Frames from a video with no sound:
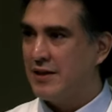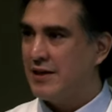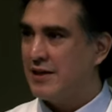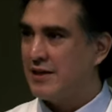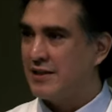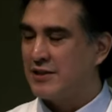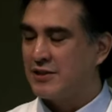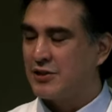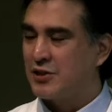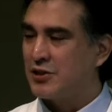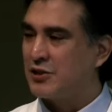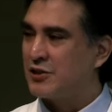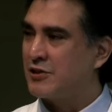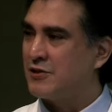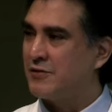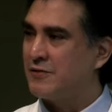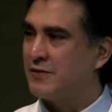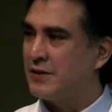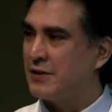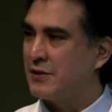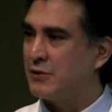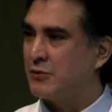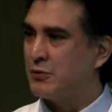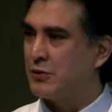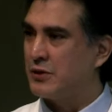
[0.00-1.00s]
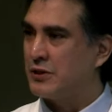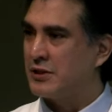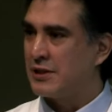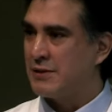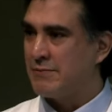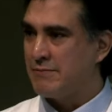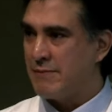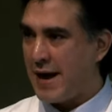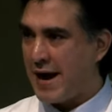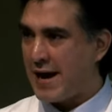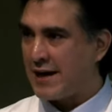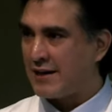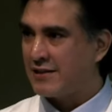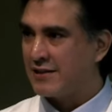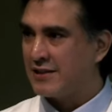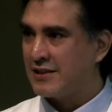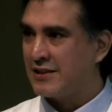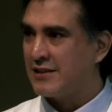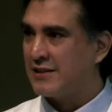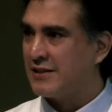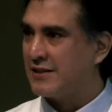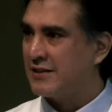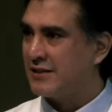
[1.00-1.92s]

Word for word: His surgical field was immaculate,